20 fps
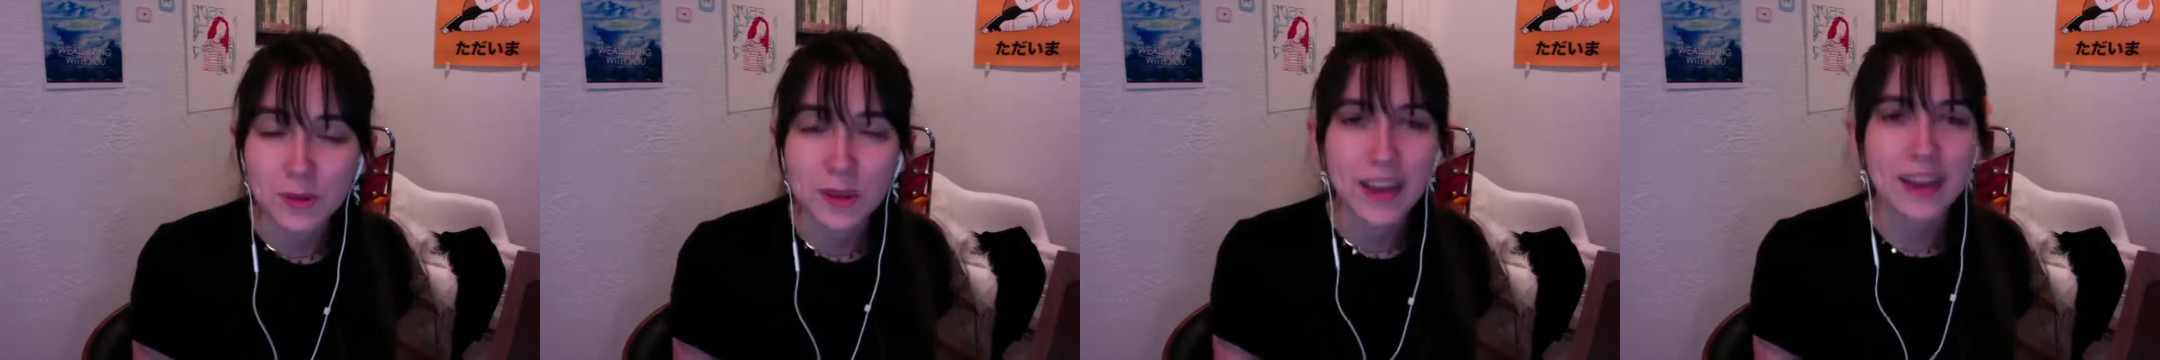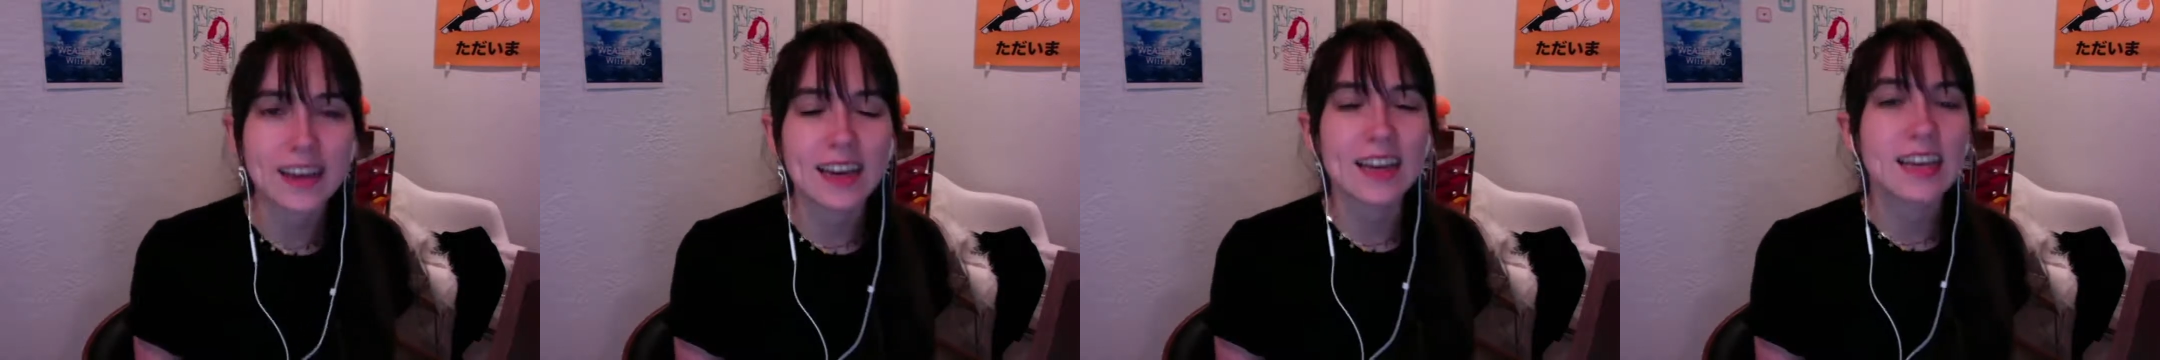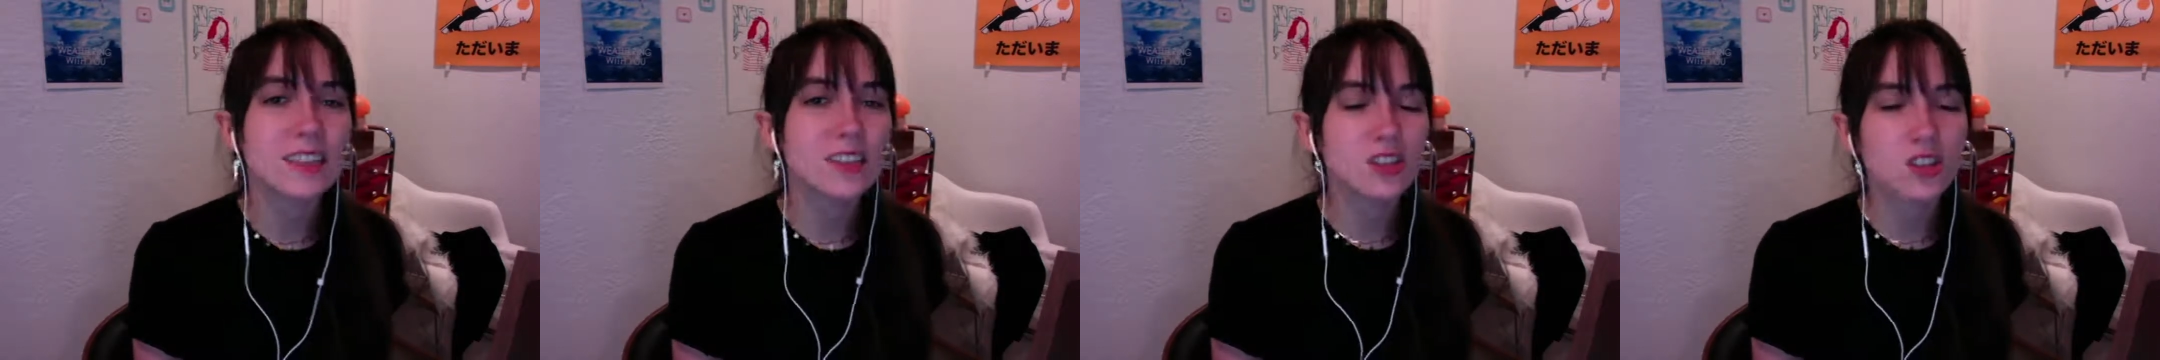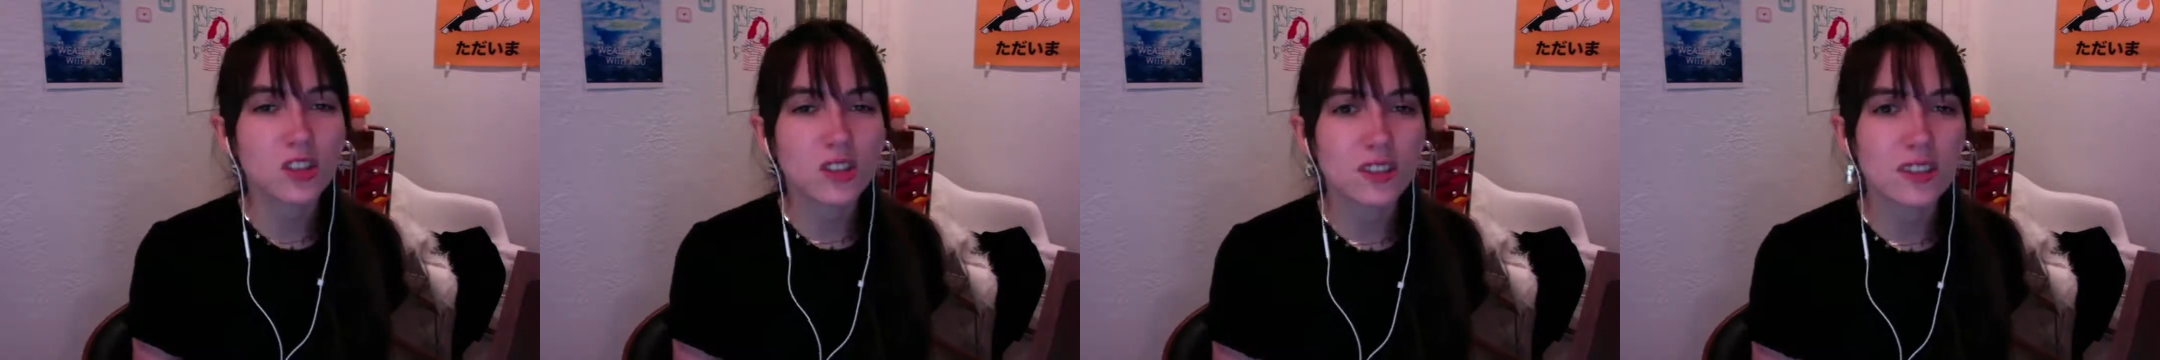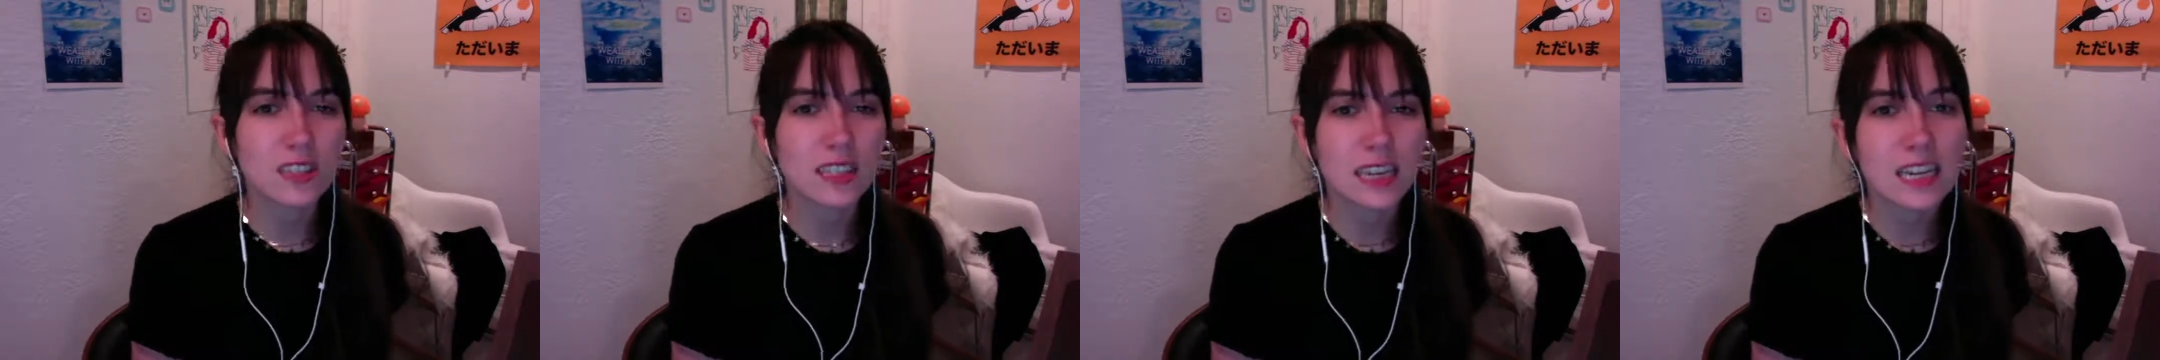Like,
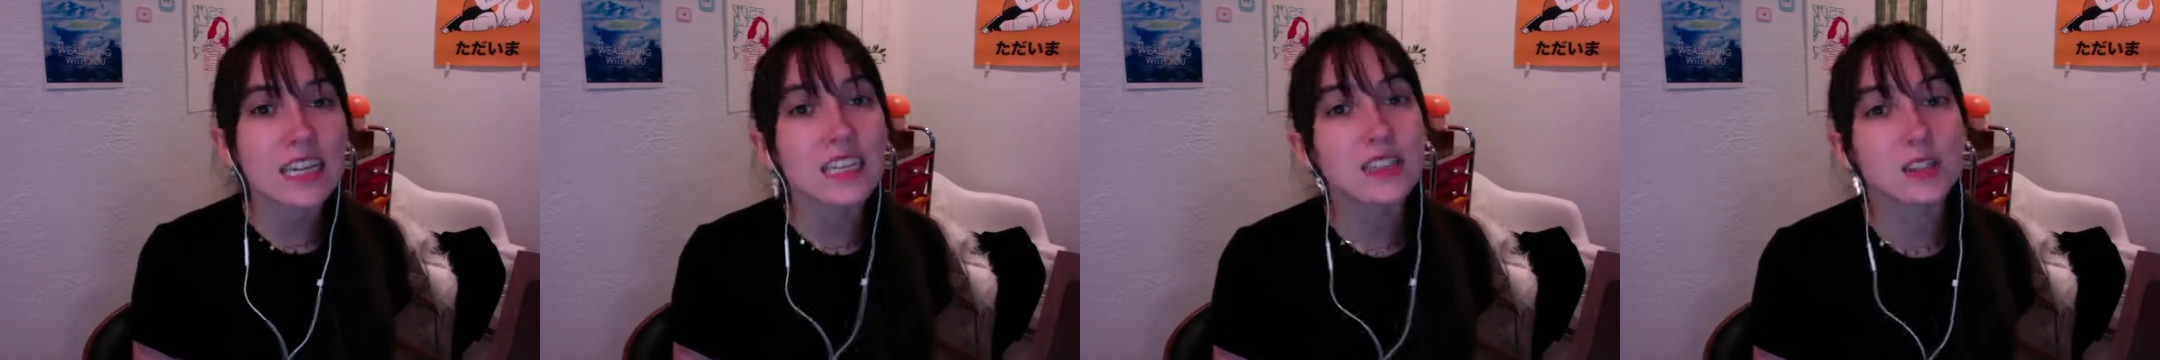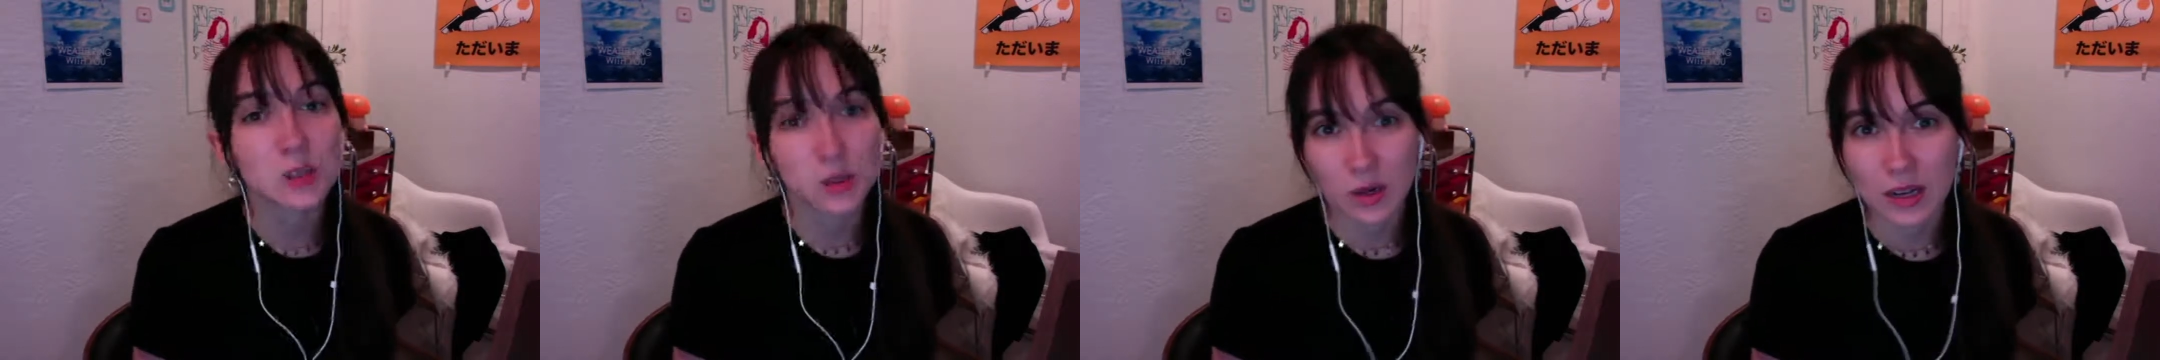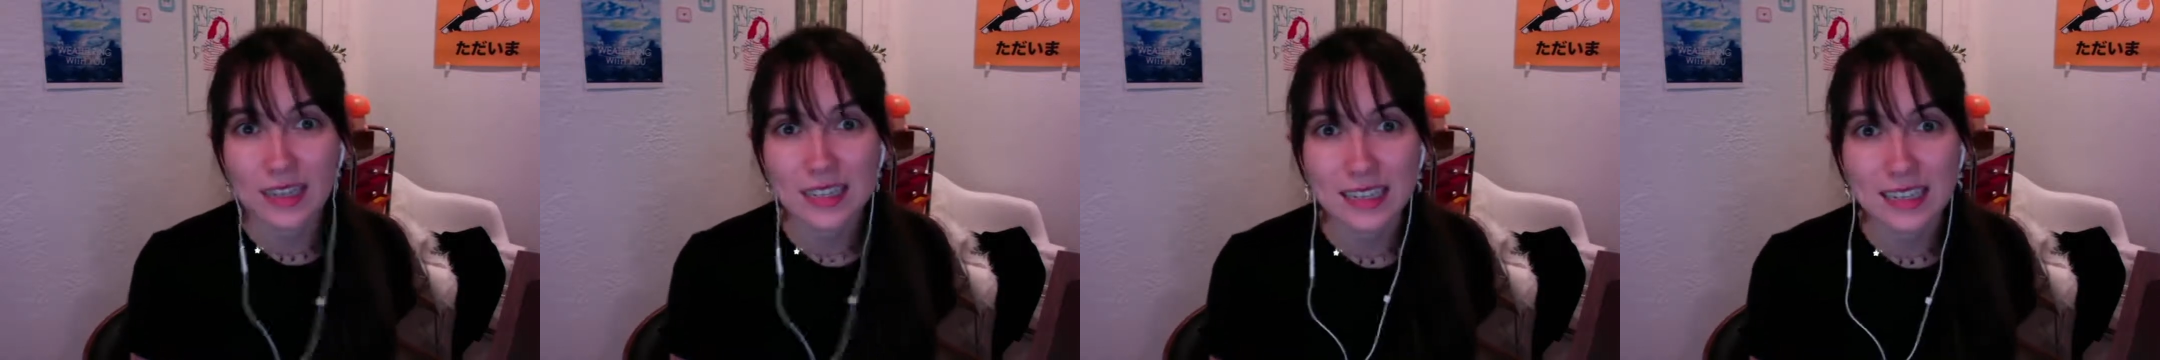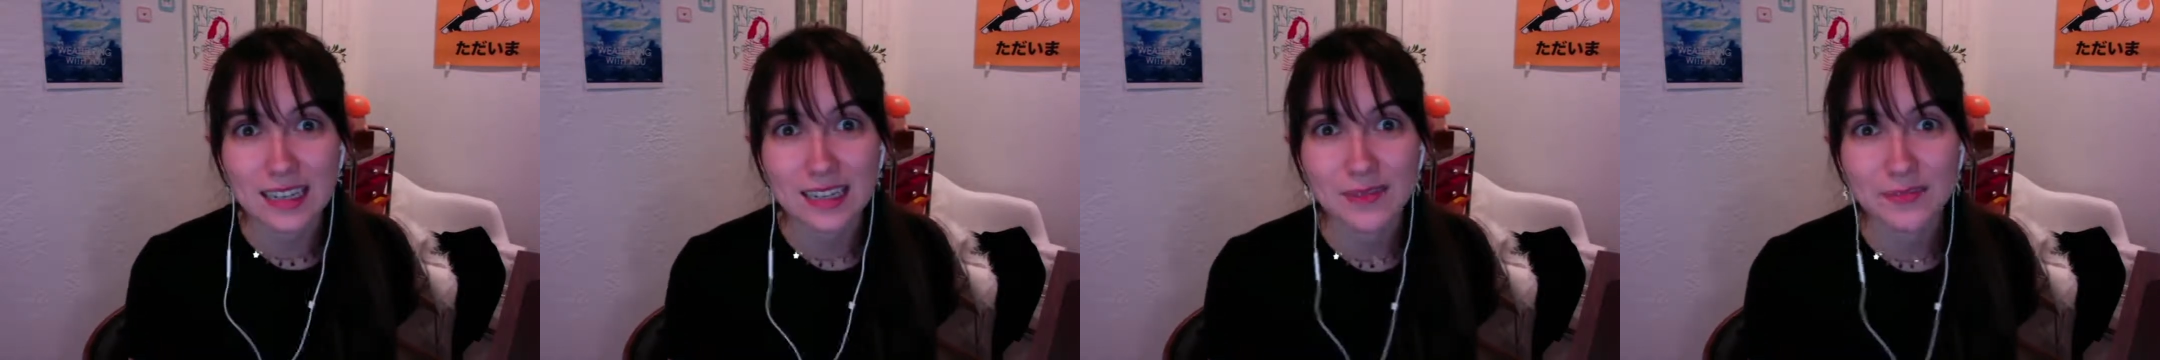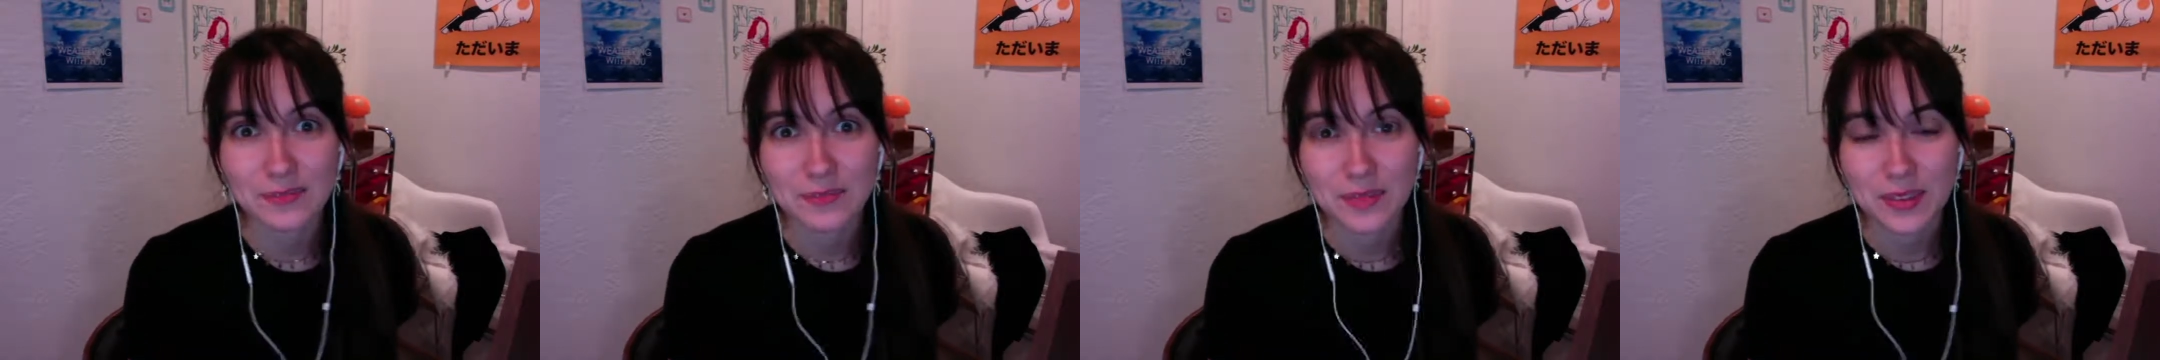it's crazy.